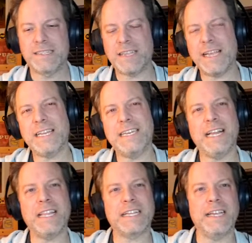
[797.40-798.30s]

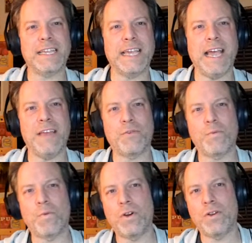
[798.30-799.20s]
psychedelic, like
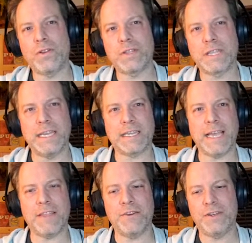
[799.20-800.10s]
otherworld, like
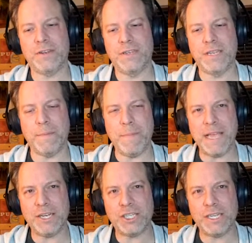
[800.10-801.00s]
other
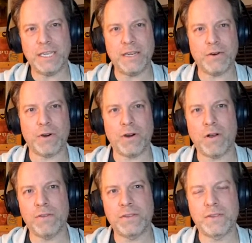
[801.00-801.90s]
dimension, or
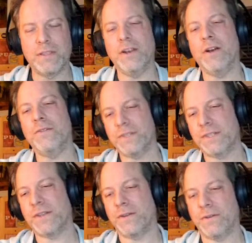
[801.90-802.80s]
all you know.
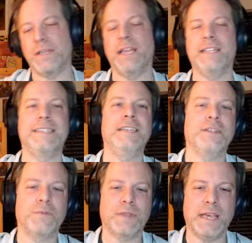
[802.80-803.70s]
So it's
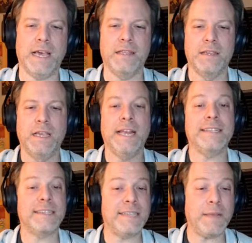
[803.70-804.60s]
dealing with that, and
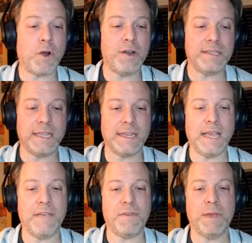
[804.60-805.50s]
it's the same artist that did
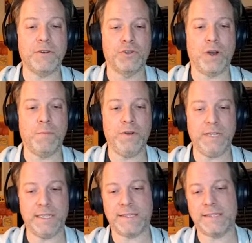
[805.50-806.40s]
Heavy Metal Drummer.
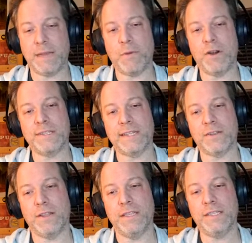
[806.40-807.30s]
It's the same artist that's
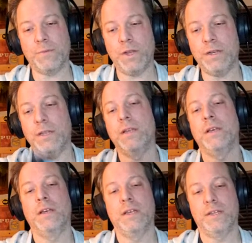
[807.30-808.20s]
on this one.
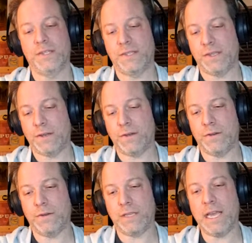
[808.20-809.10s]

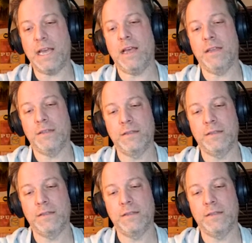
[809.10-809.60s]
So yeah,